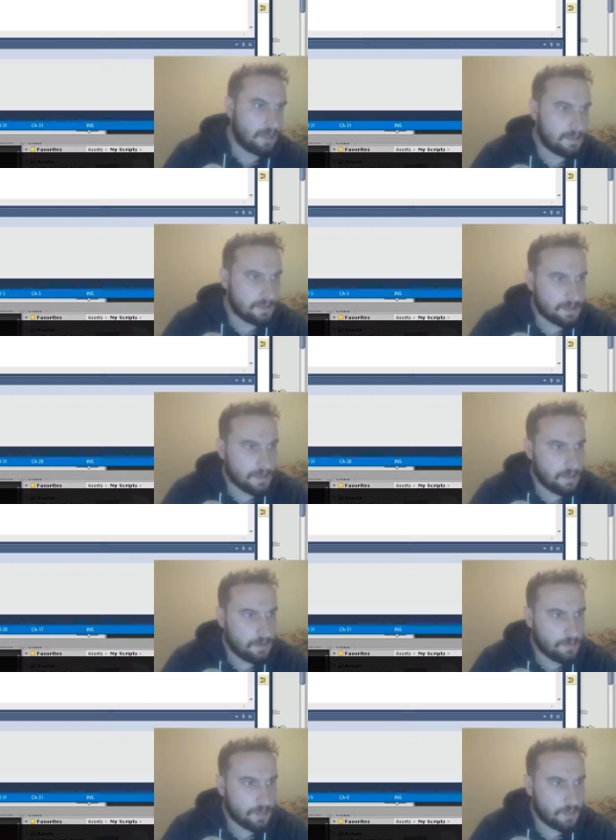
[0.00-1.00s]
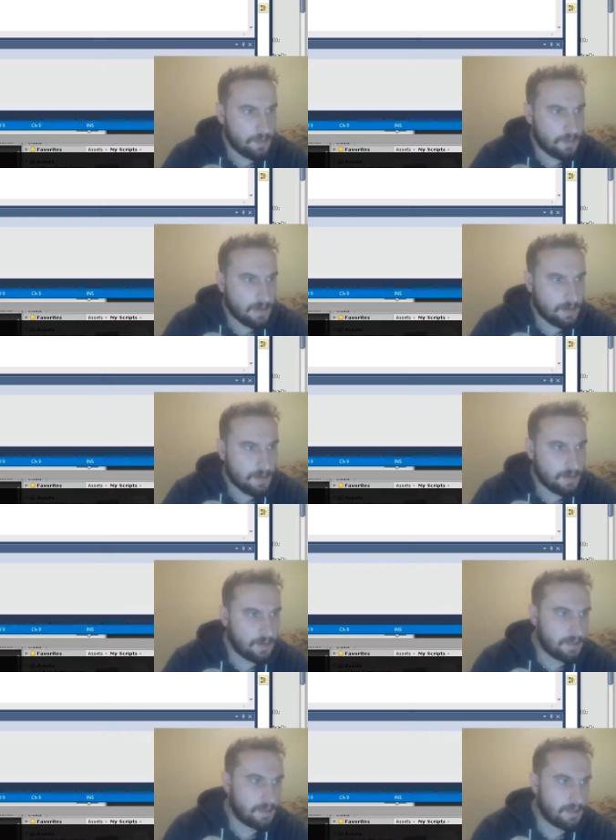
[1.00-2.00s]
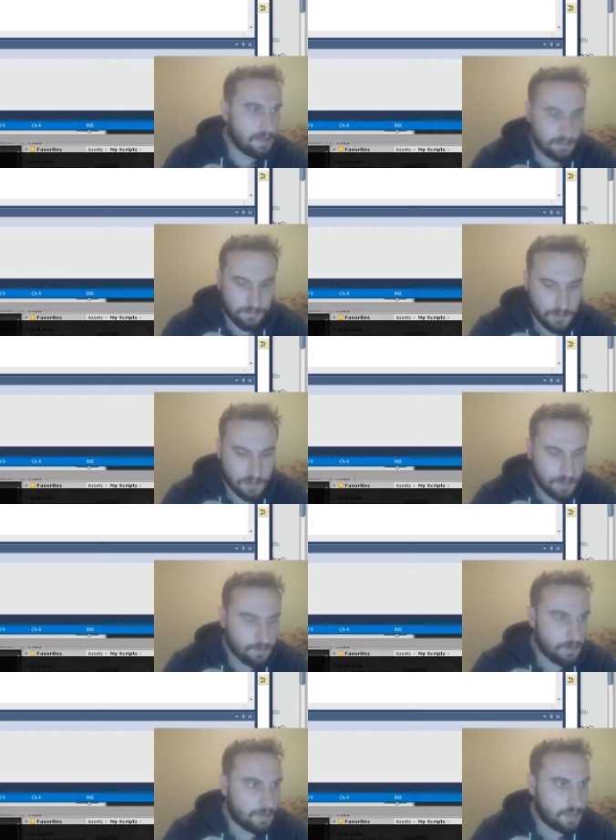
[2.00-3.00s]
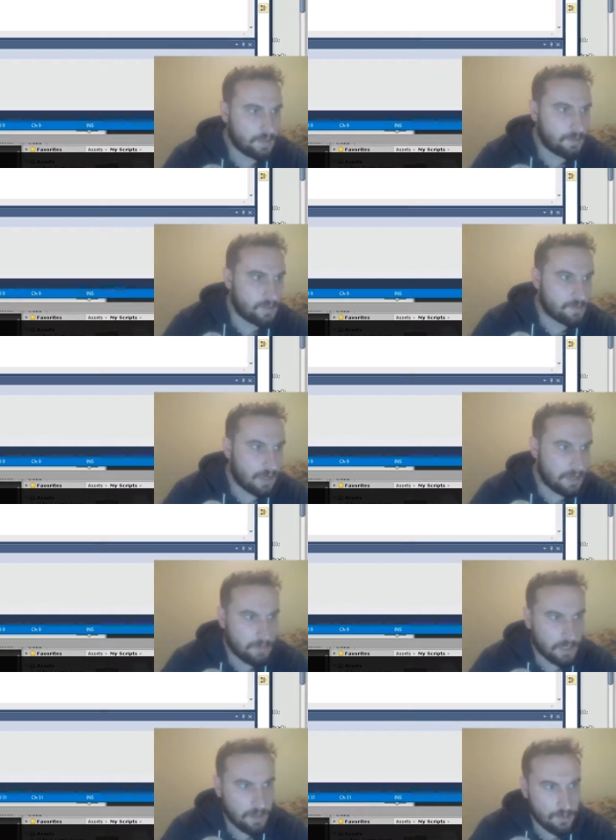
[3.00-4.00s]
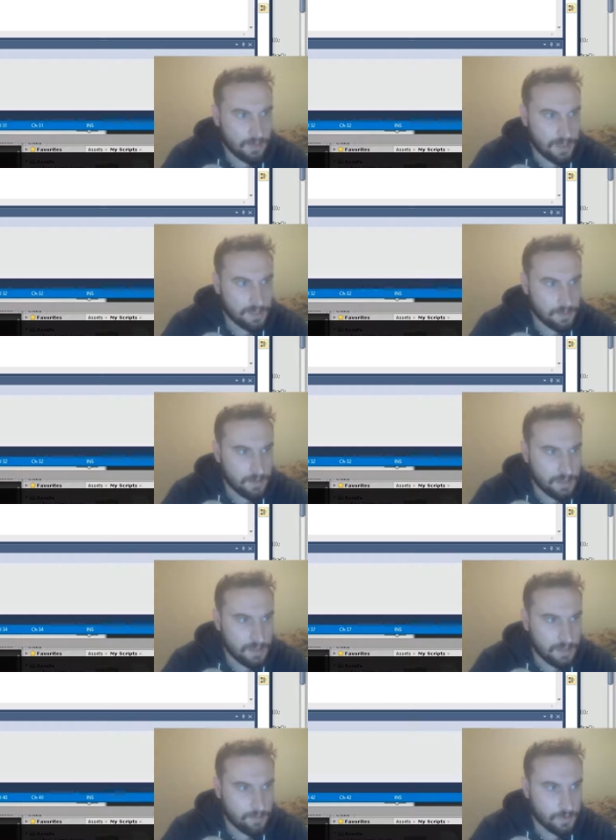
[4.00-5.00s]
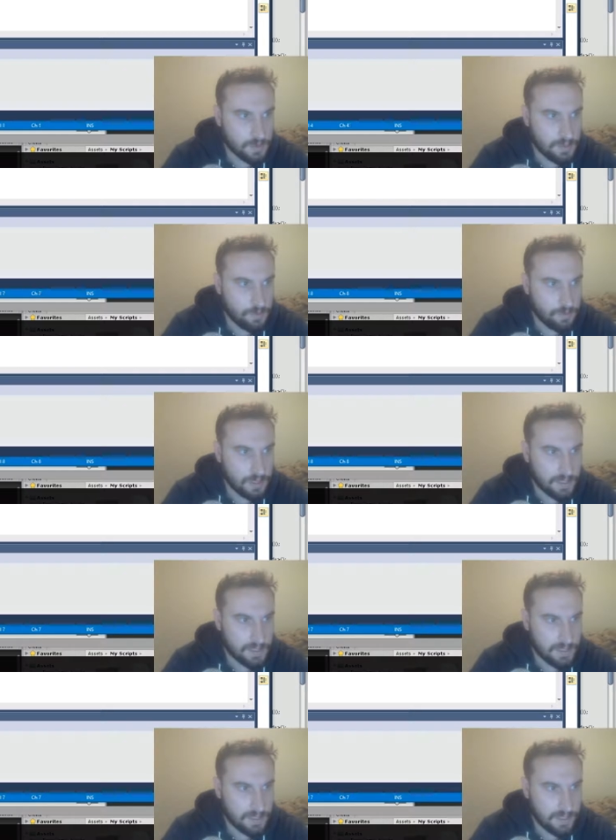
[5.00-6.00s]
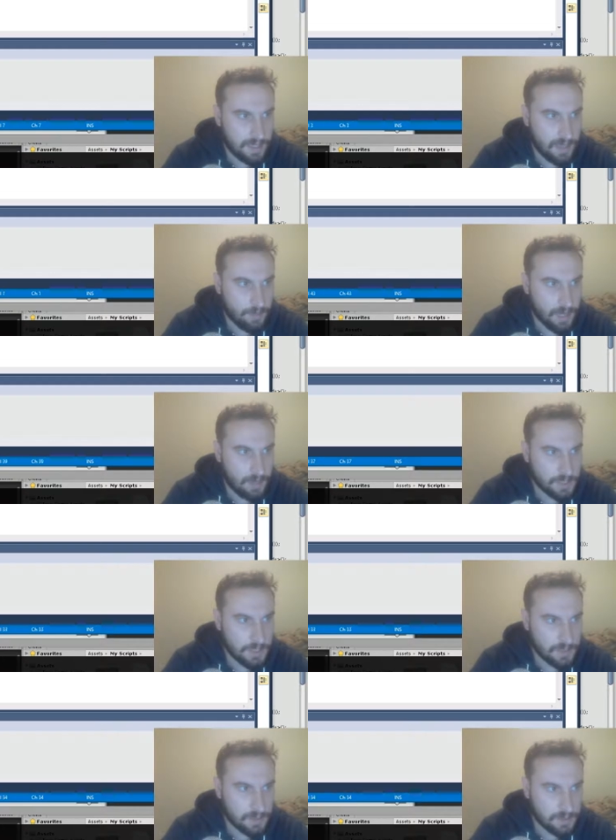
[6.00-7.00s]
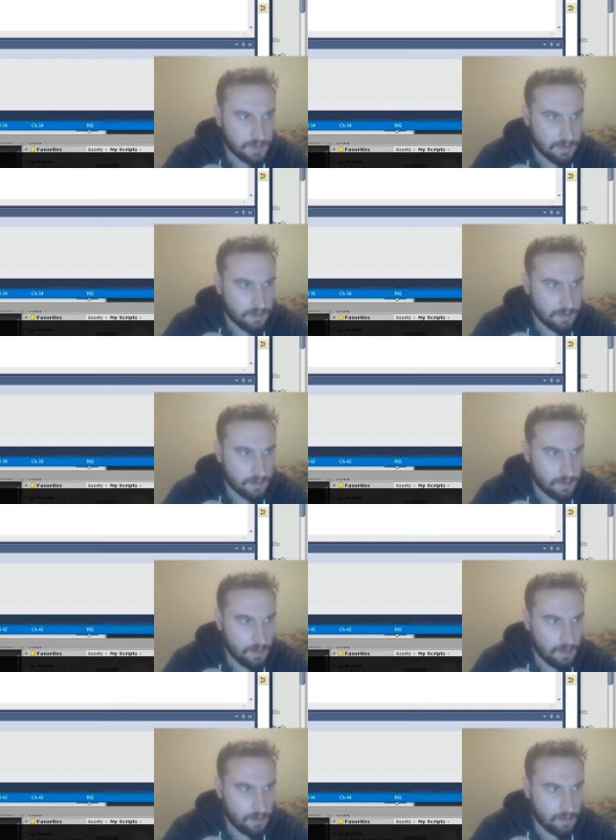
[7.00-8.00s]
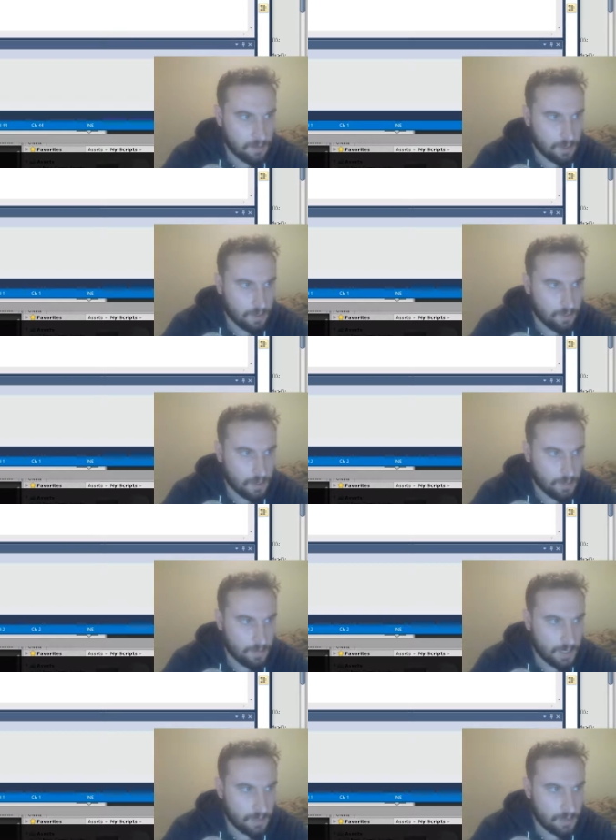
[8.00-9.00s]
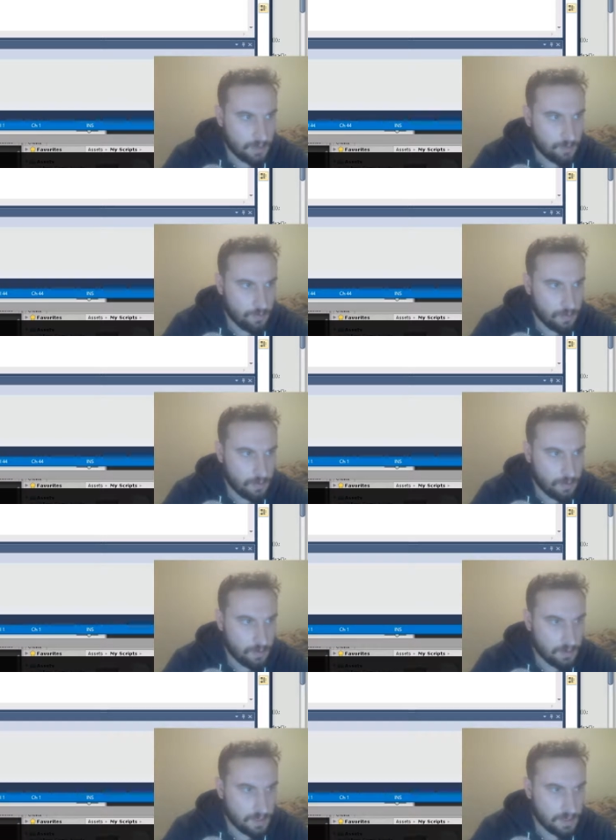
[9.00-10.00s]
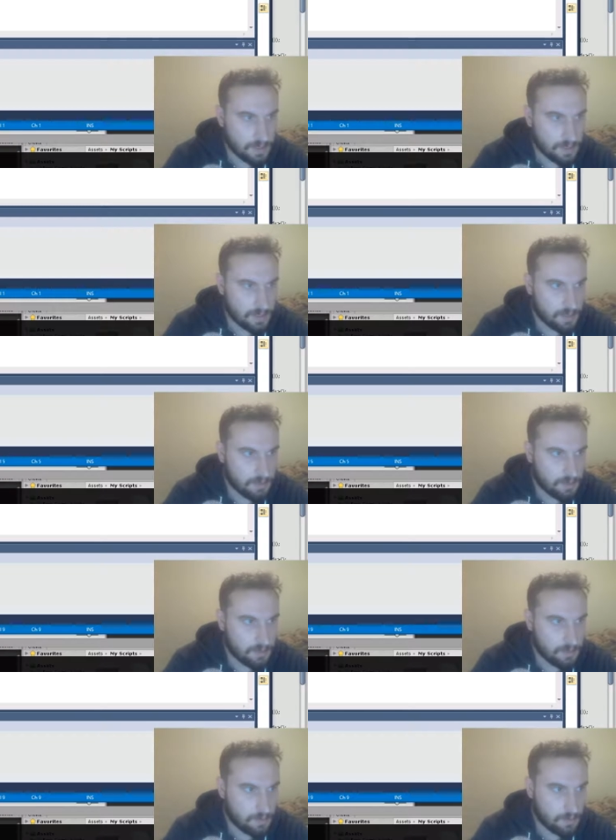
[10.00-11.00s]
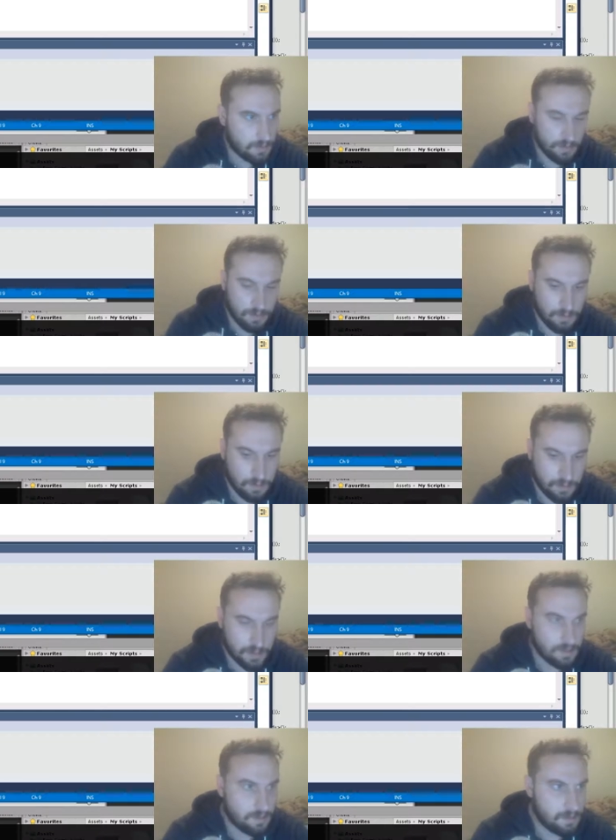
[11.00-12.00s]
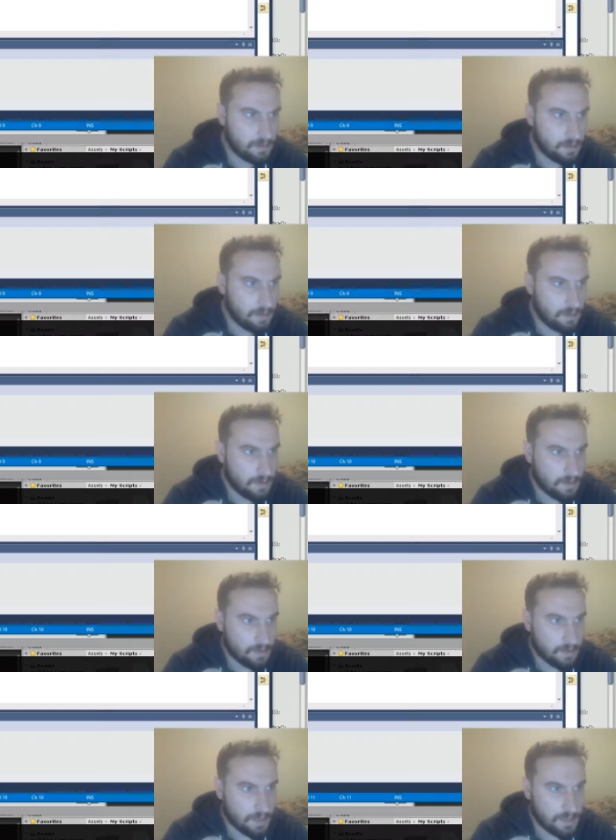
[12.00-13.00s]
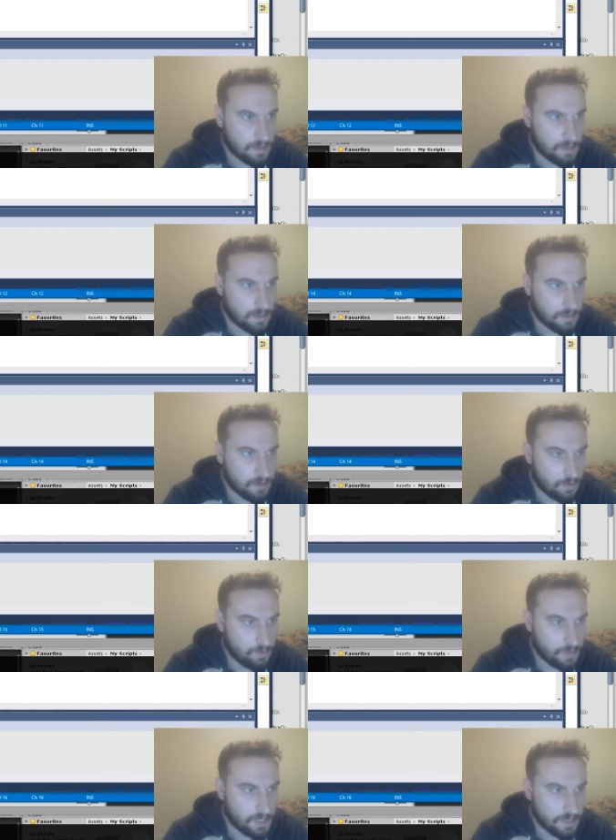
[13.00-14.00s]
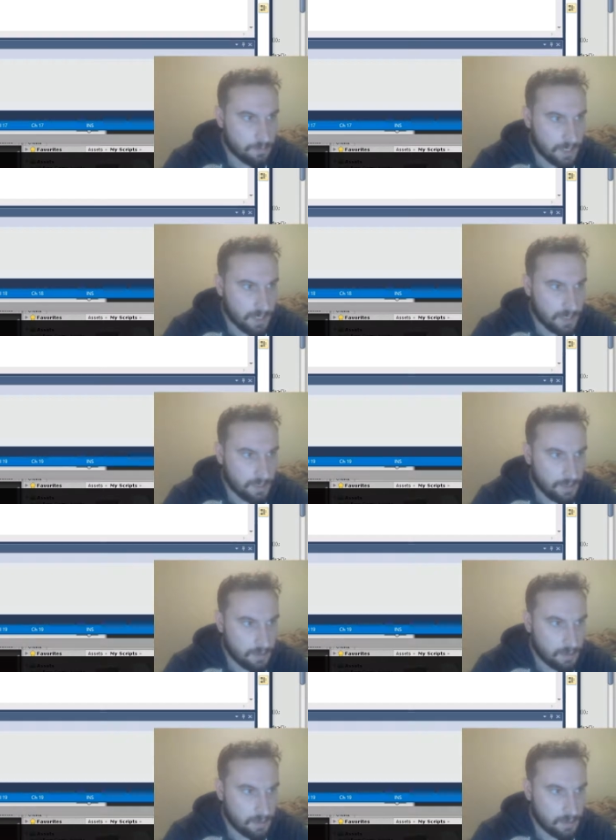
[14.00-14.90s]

And so we're going to go down here, and the first thing we want to do is right below the laser list equals new list game object in the start. We're going to want to make a new list called laser rigid body